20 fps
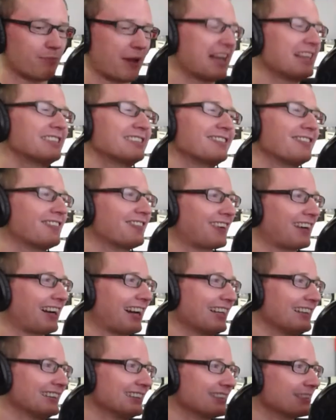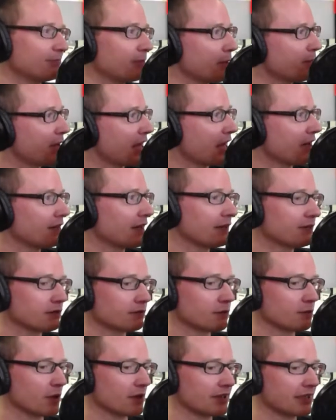best friends, my BFFs
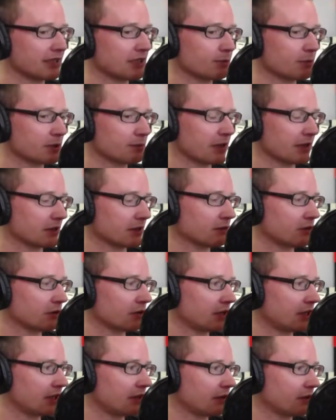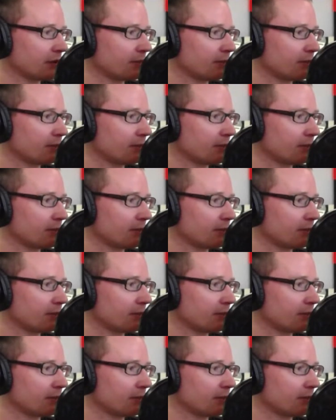from a data perspective. So the